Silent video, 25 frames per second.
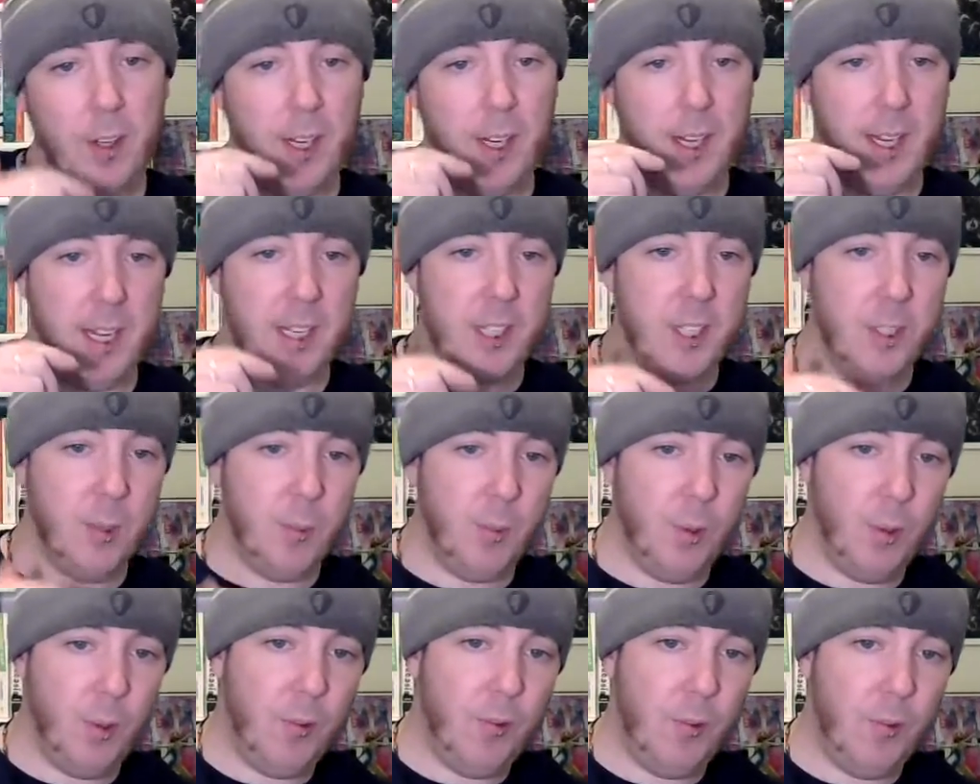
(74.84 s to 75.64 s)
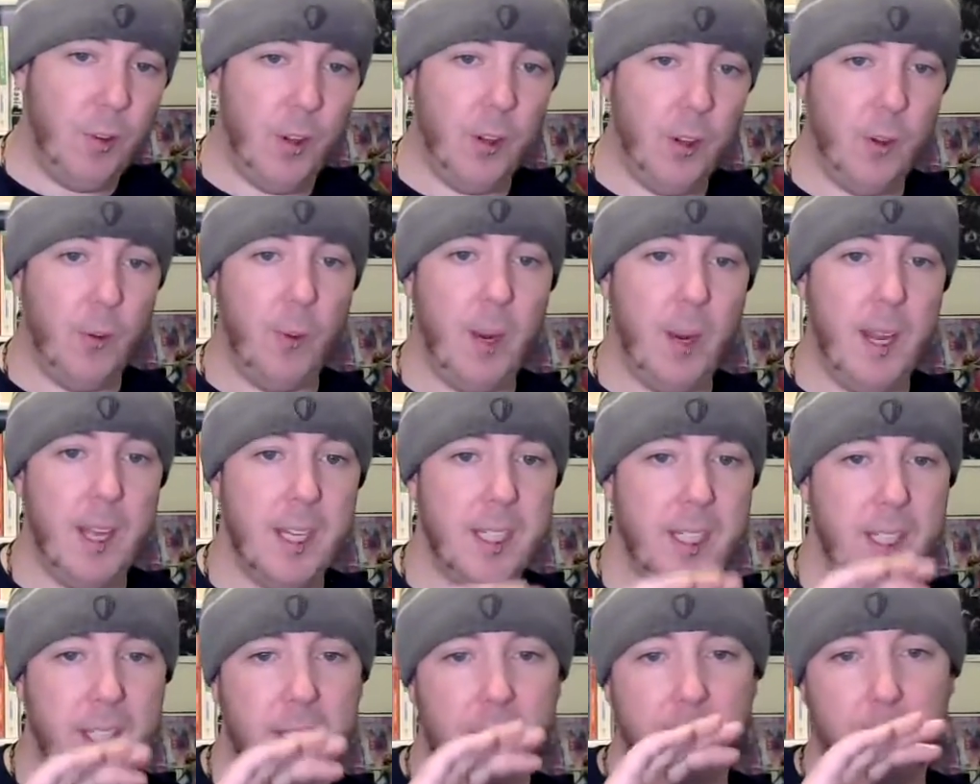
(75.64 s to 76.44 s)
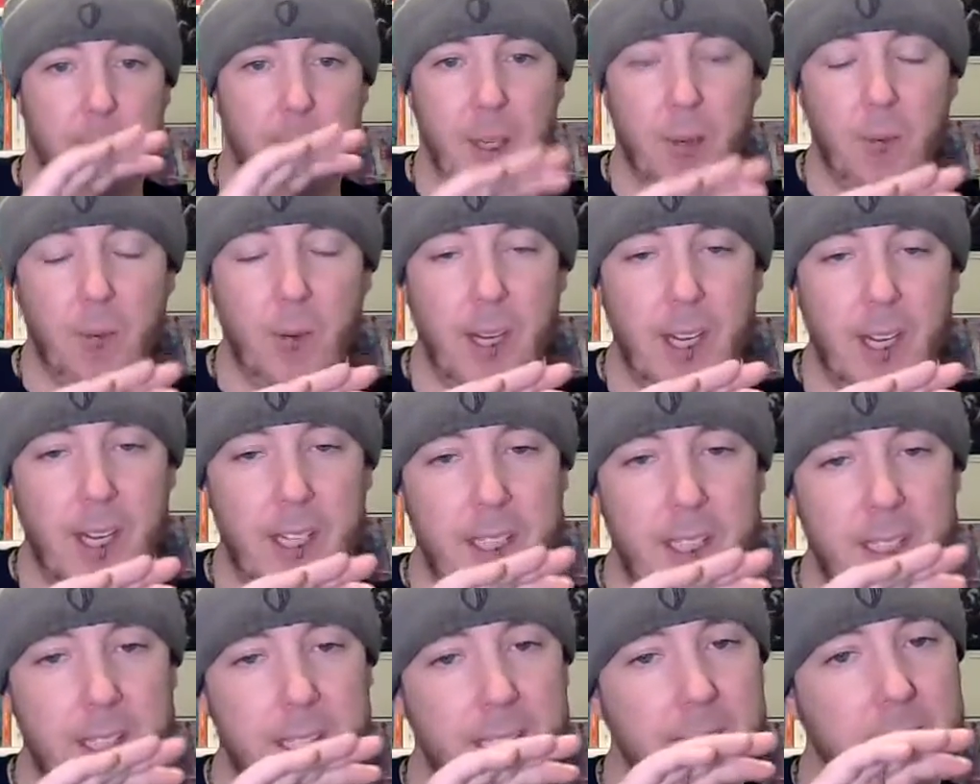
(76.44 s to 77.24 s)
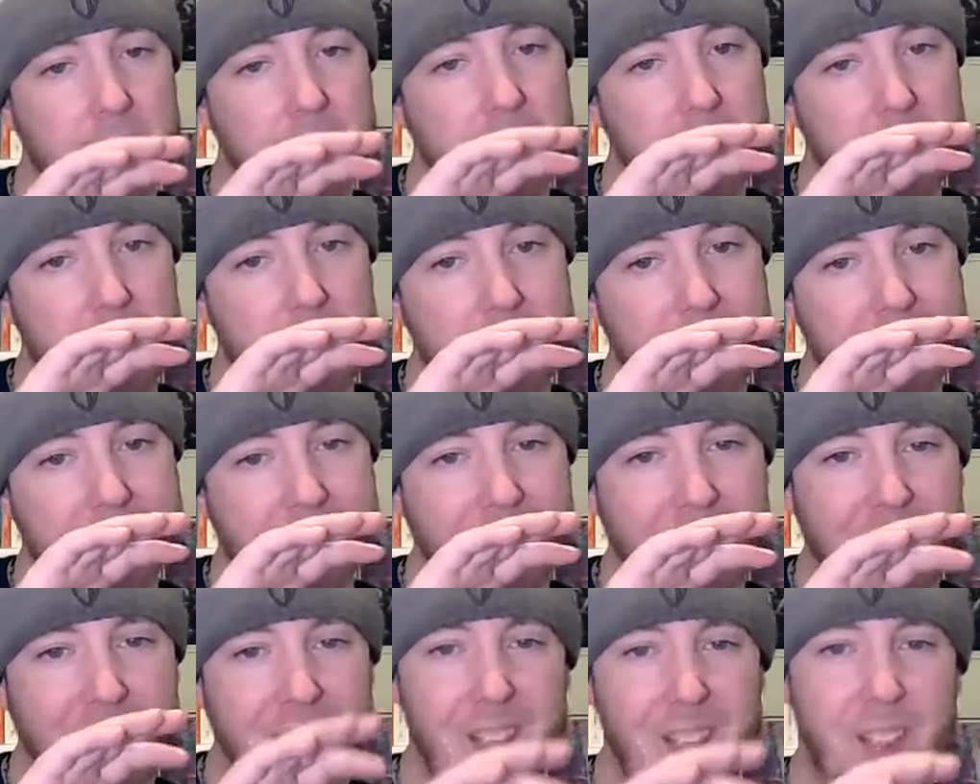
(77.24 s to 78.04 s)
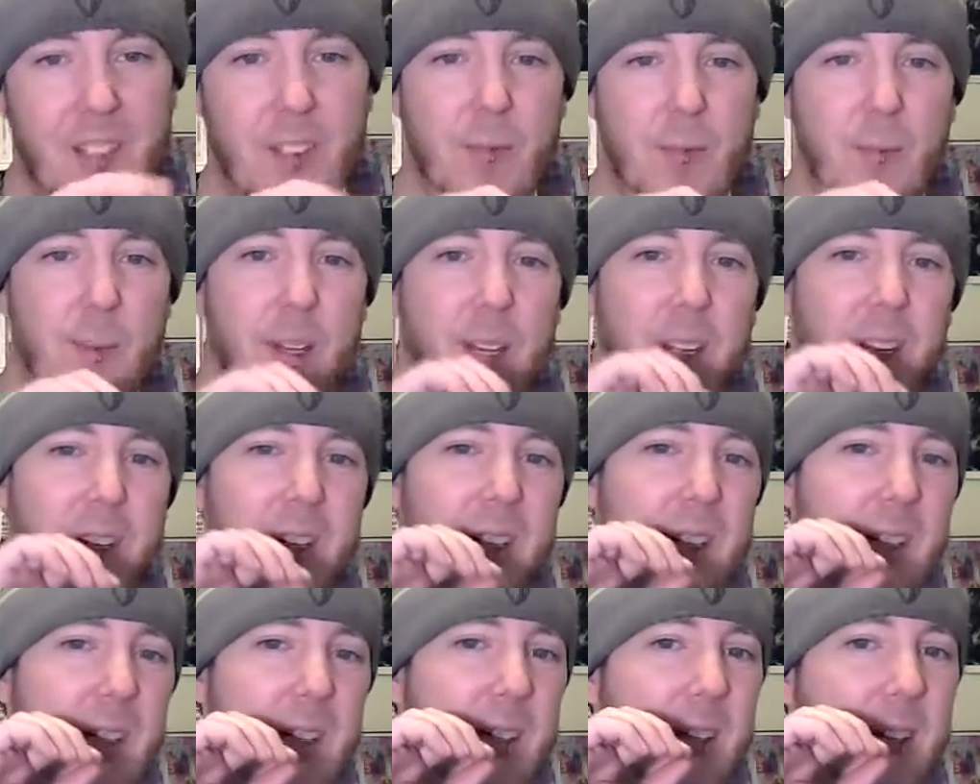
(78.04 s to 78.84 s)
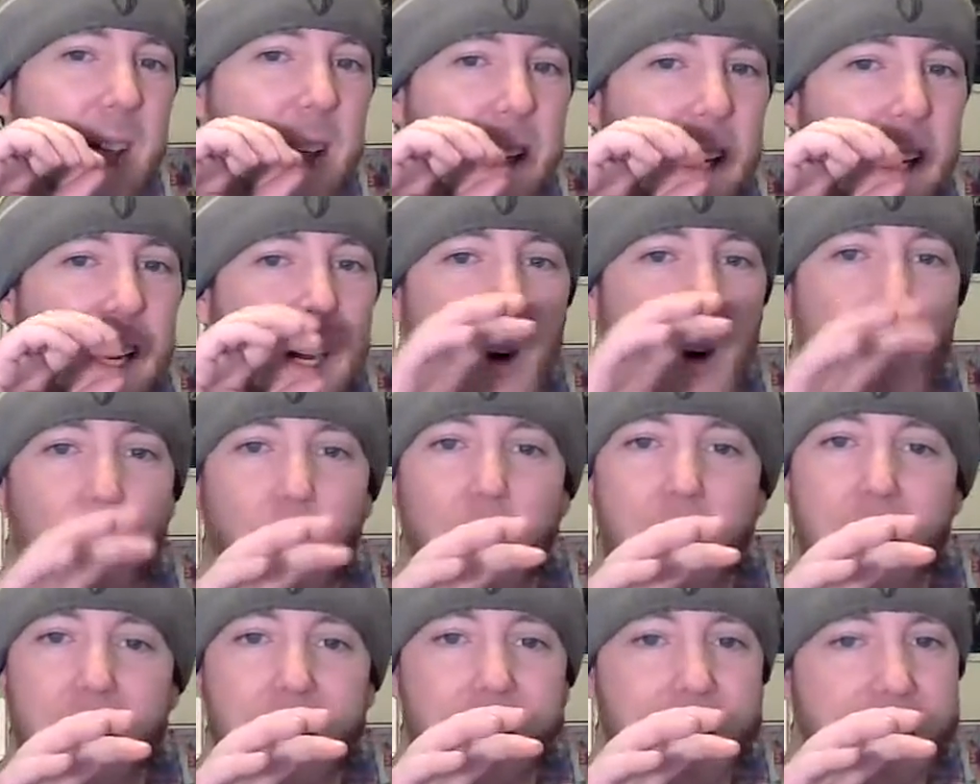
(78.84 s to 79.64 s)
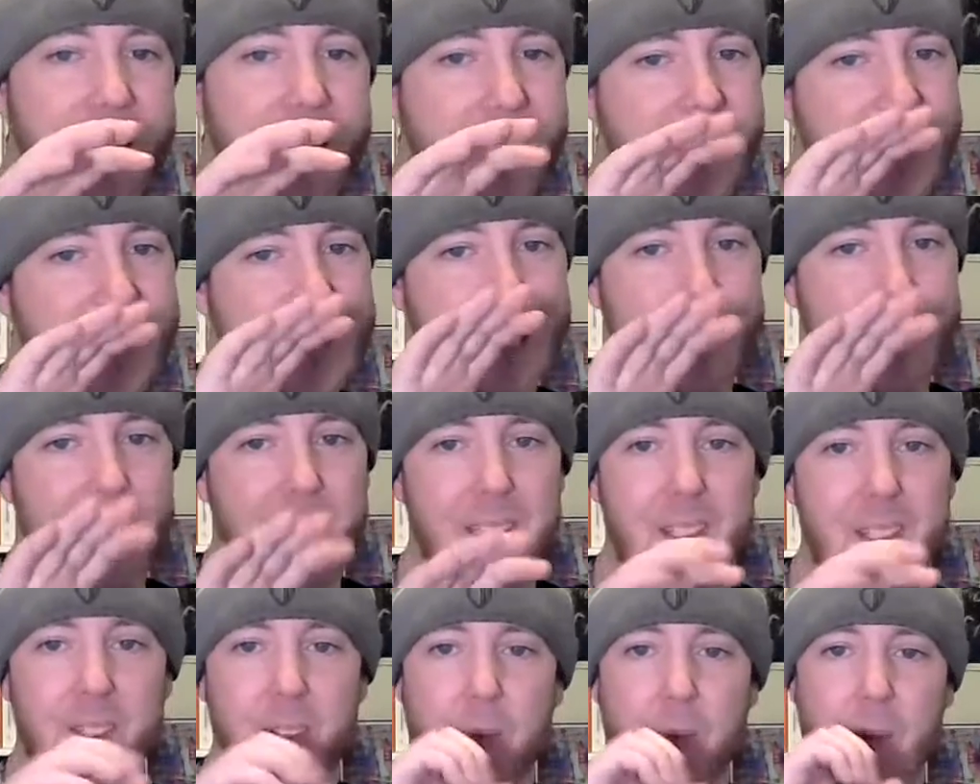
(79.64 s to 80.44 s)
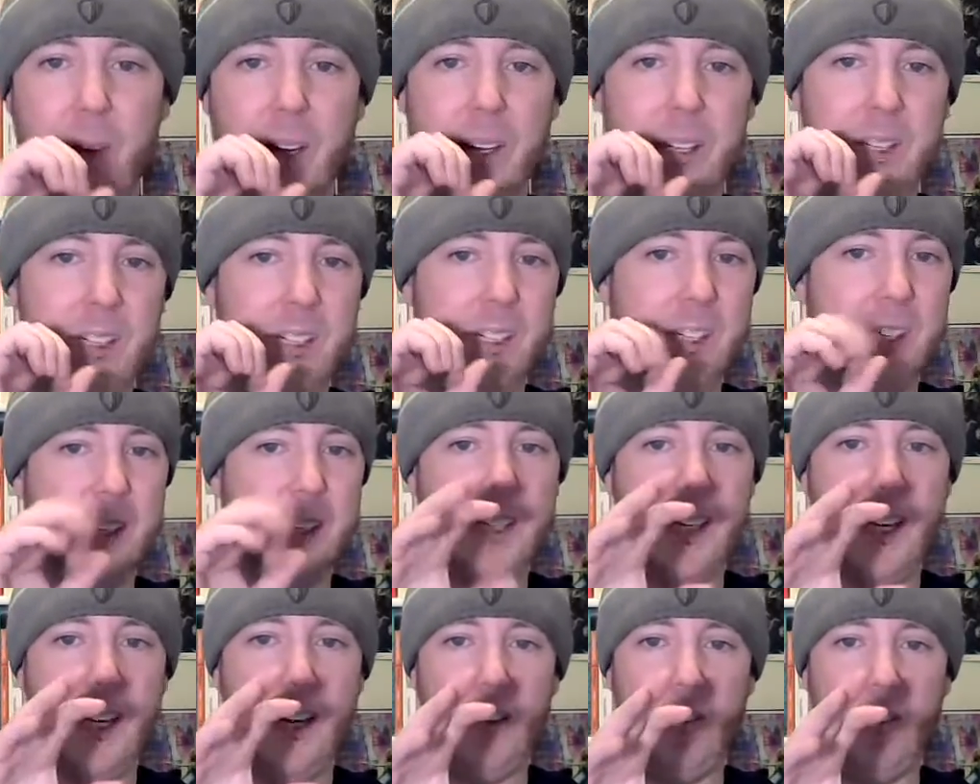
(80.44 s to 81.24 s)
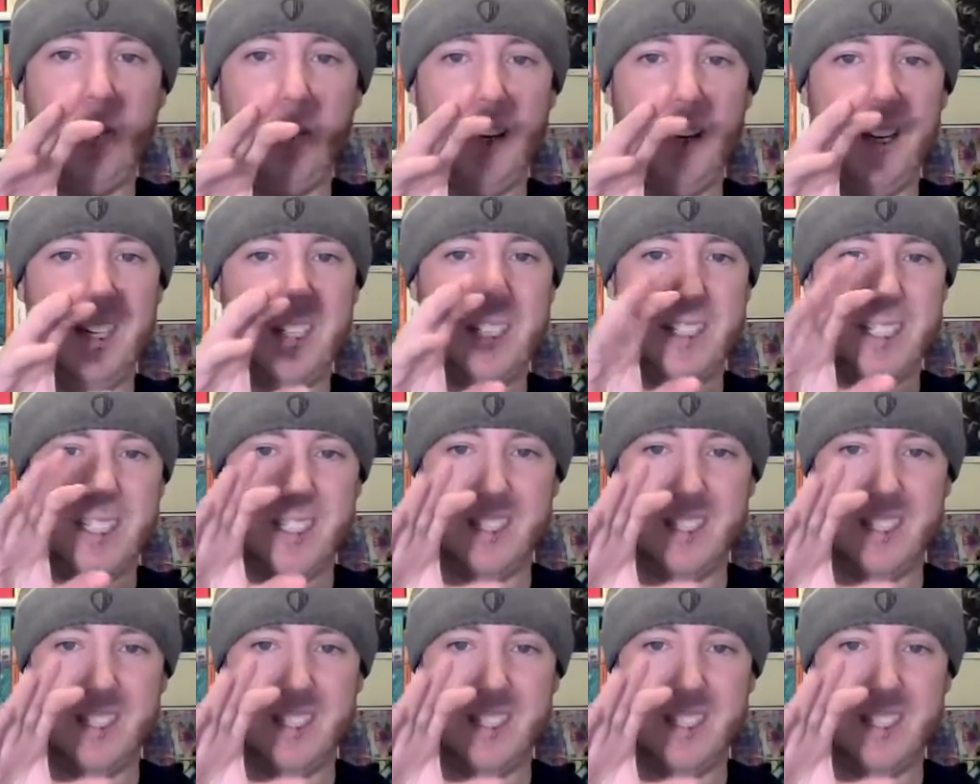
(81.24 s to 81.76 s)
As you move further west, the Midwest, not so much. Out west, not so much. Southwest,